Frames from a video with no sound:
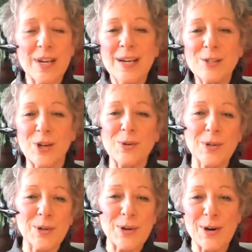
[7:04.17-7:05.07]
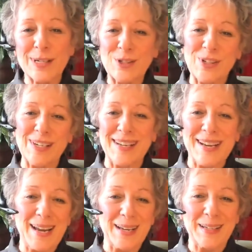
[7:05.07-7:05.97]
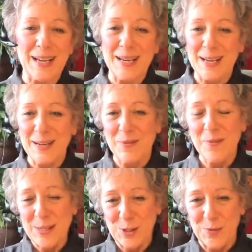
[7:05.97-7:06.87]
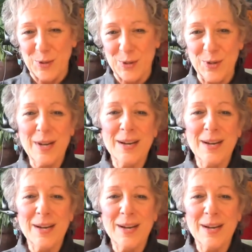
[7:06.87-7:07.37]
So exactly. New York City had a festival